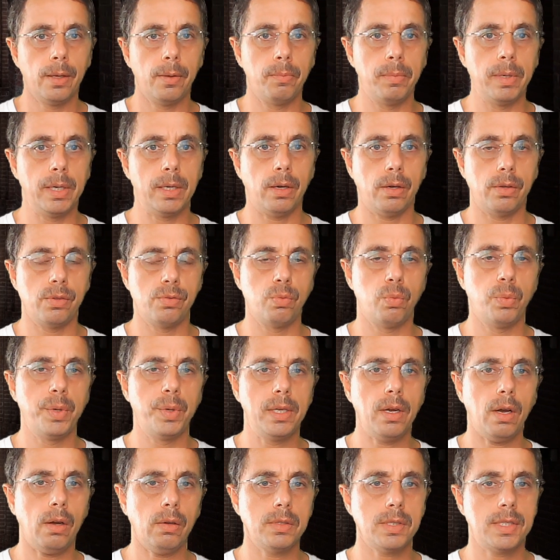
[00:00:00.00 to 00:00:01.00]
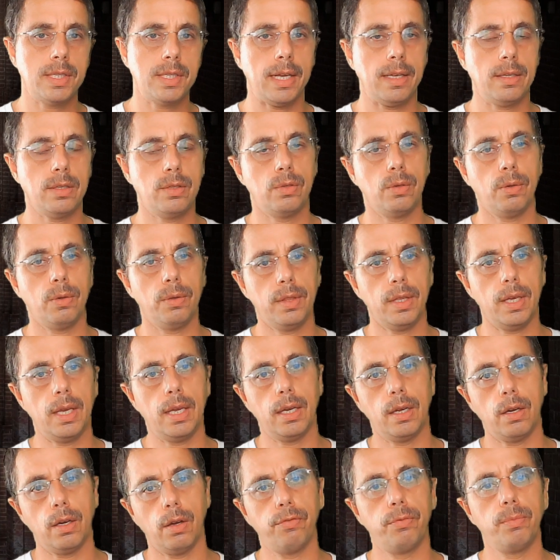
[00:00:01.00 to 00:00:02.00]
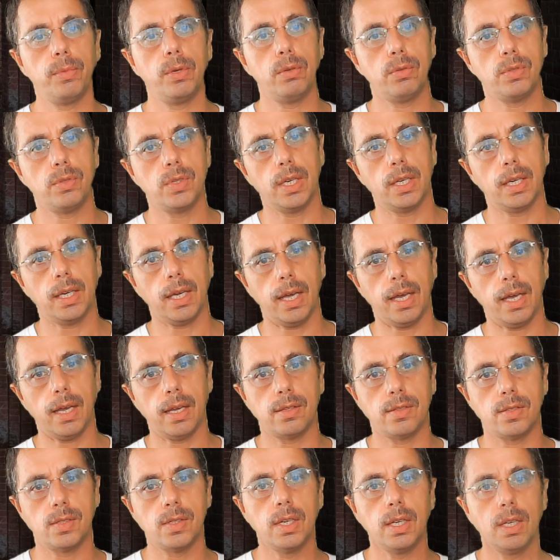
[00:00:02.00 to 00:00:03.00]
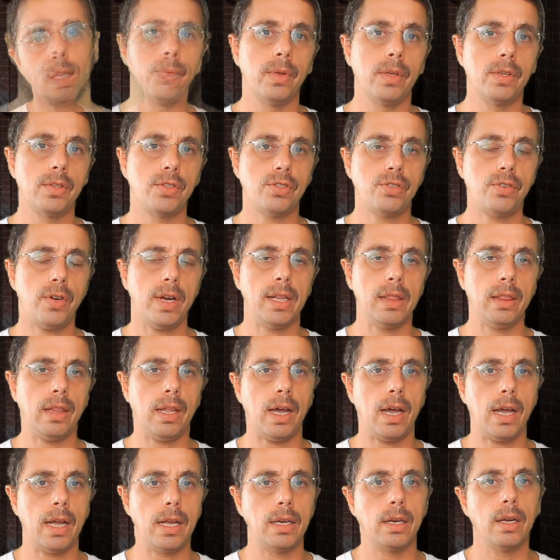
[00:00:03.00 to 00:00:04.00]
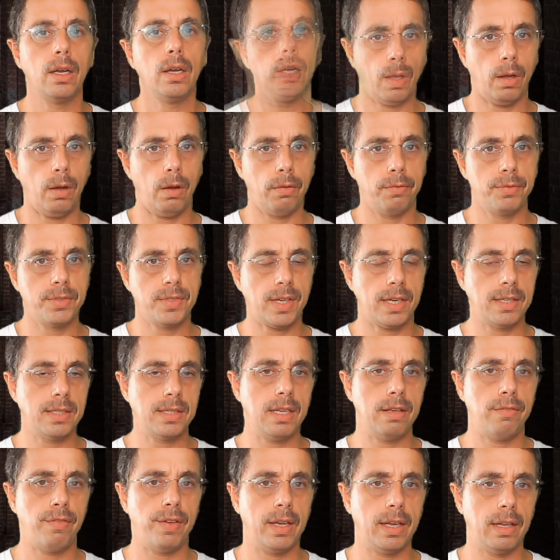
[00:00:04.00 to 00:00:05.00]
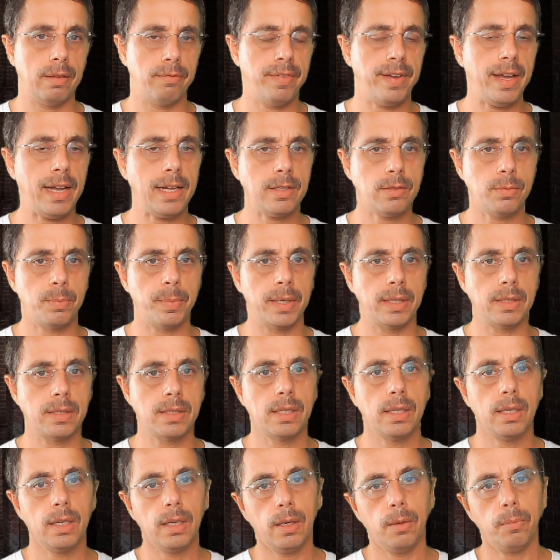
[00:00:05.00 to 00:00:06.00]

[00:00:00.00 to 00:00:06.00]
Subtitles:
because we don't tend to think of music as a straight line of scientific advancement,